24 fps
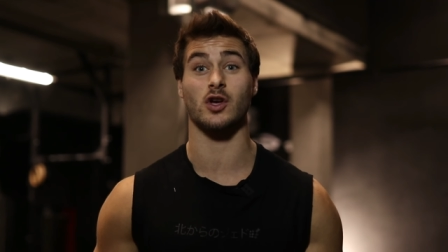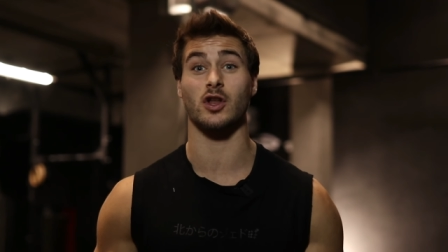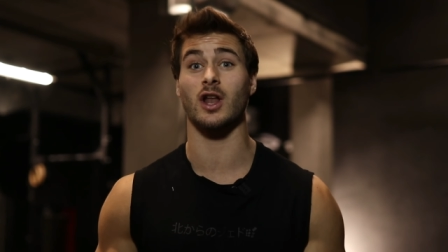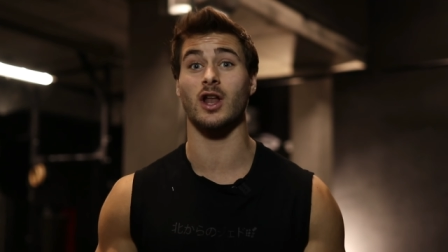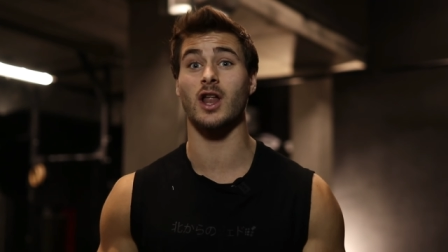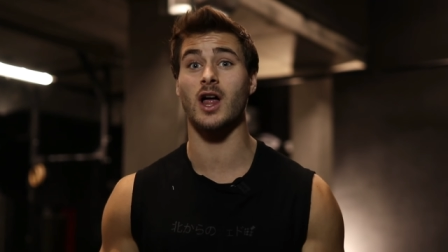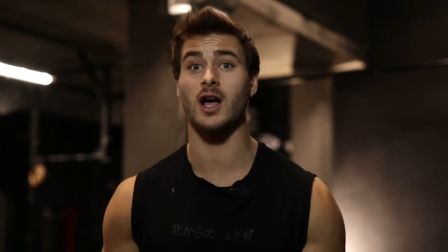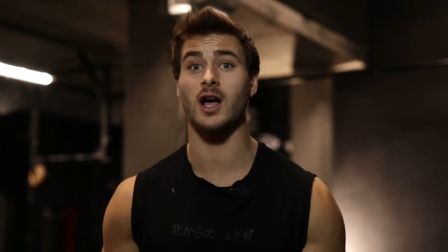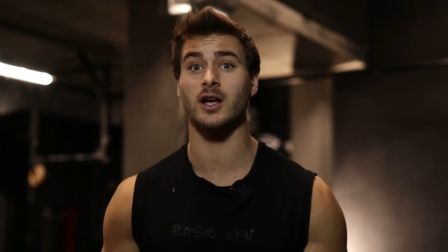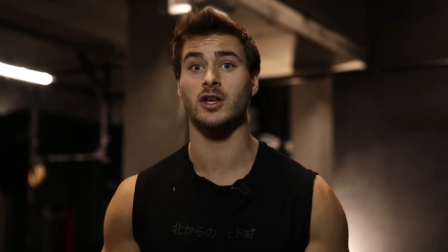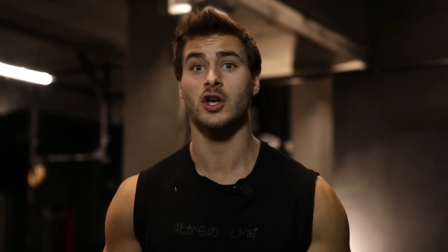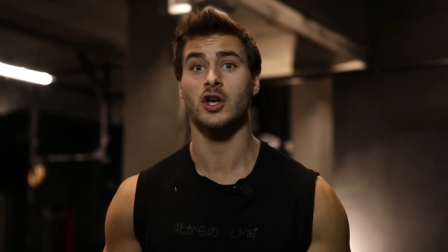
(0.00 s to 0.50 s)

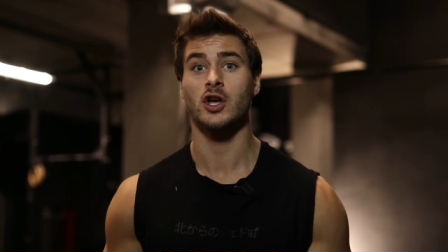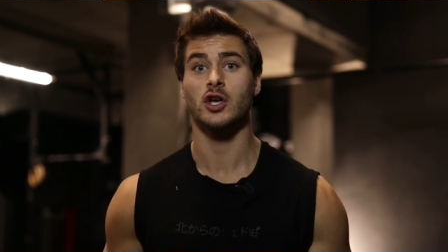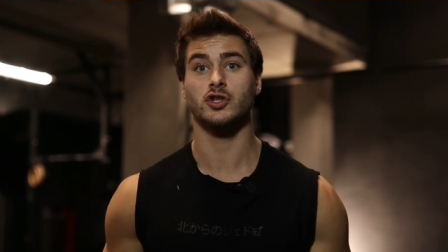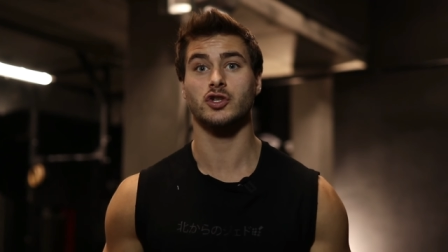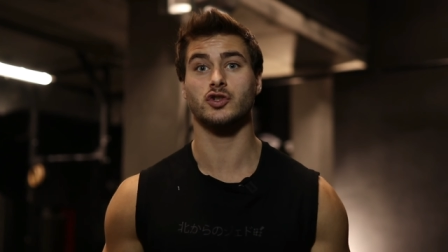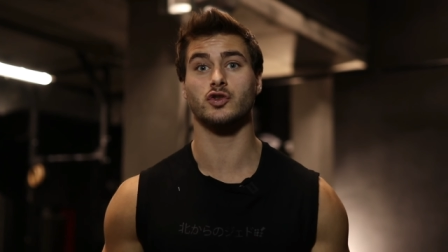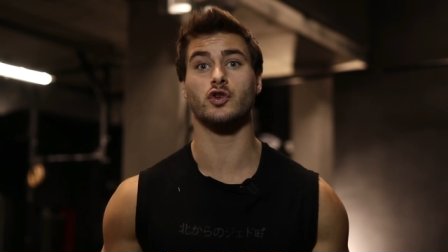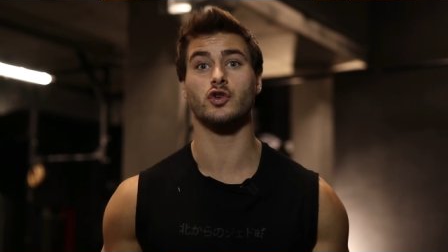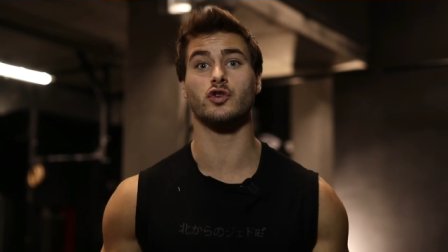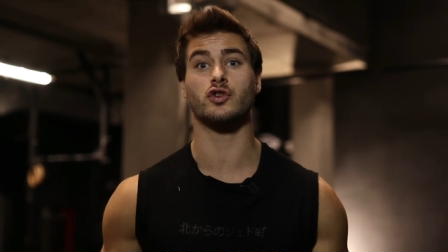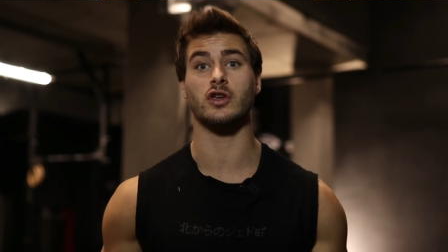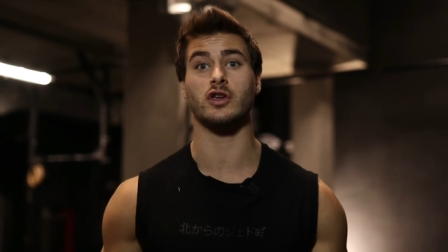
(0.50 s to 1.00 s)
unlocked
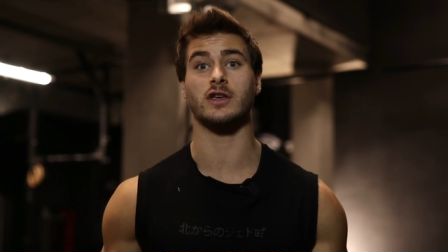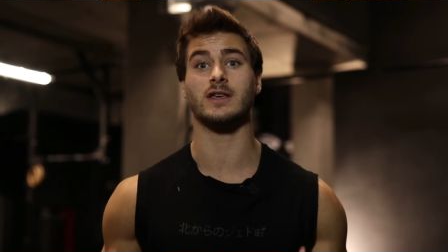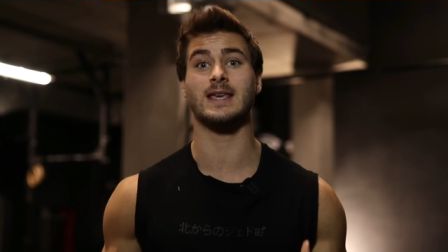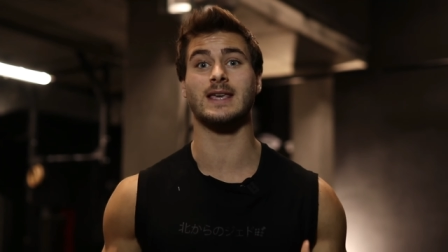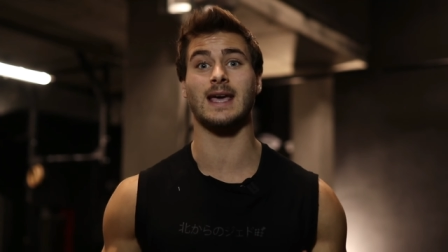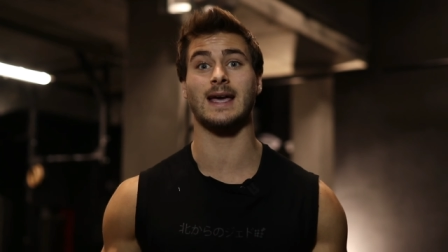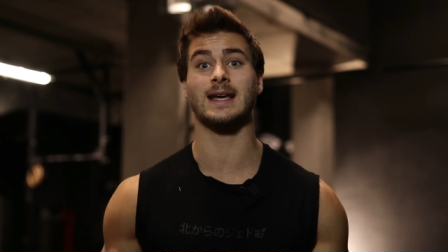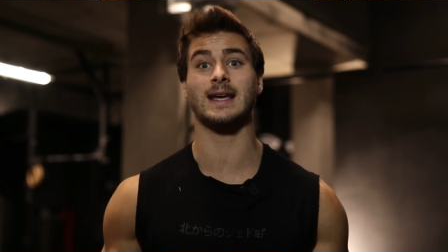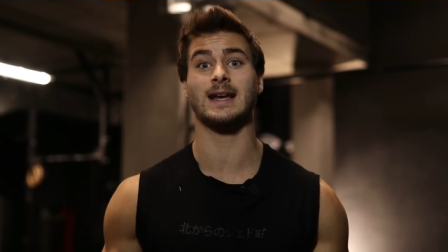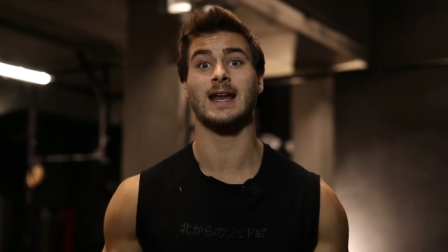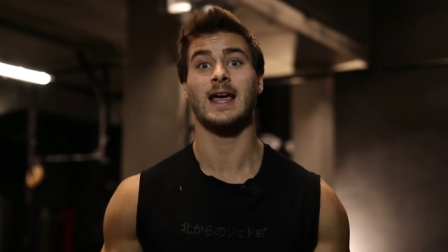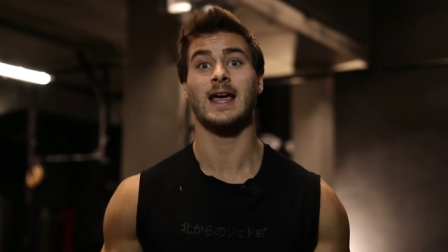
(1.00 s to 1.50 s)
so you can
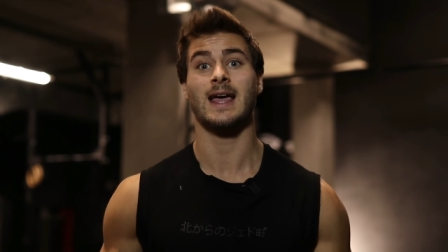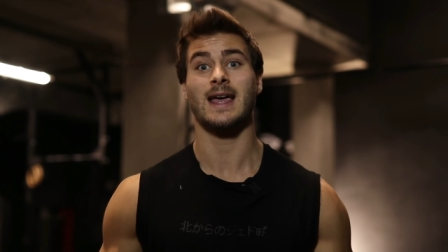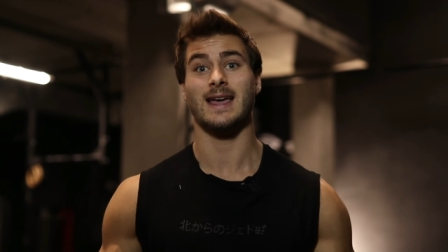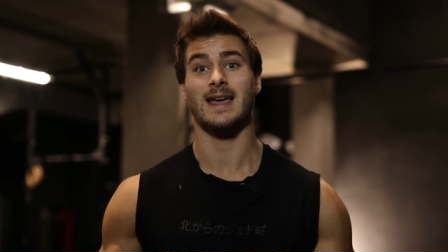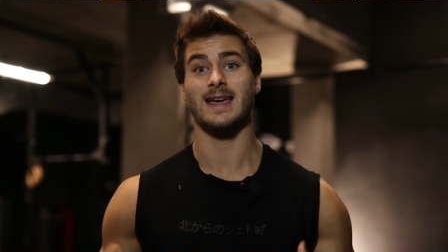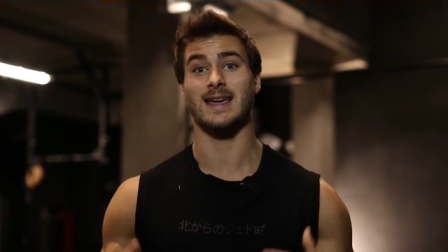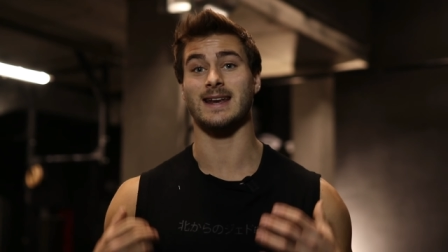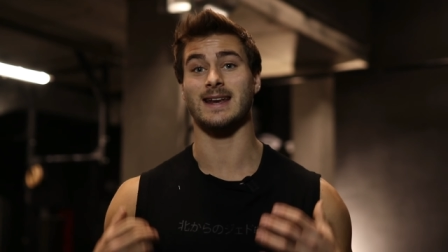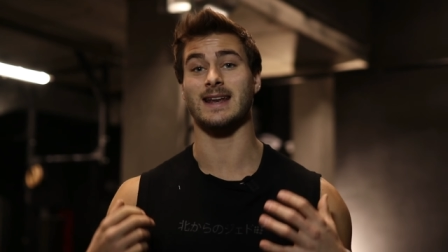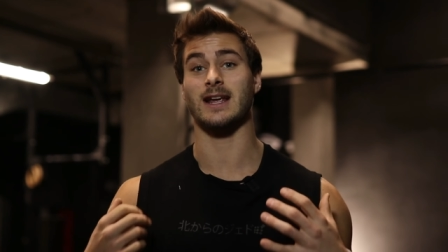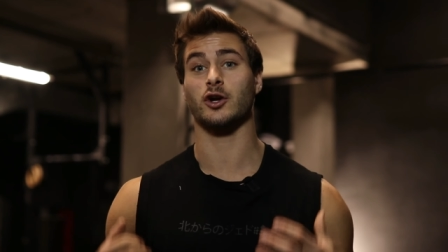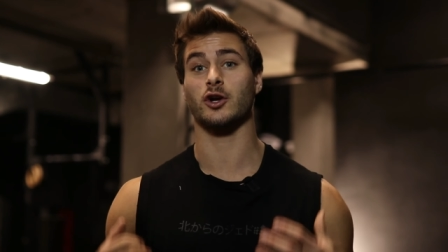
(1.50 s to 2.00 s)
gain
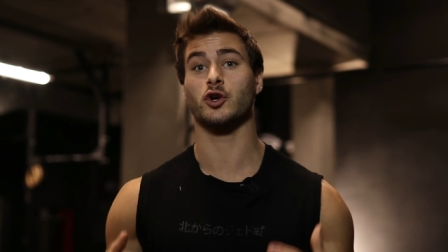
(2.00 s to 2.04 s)
an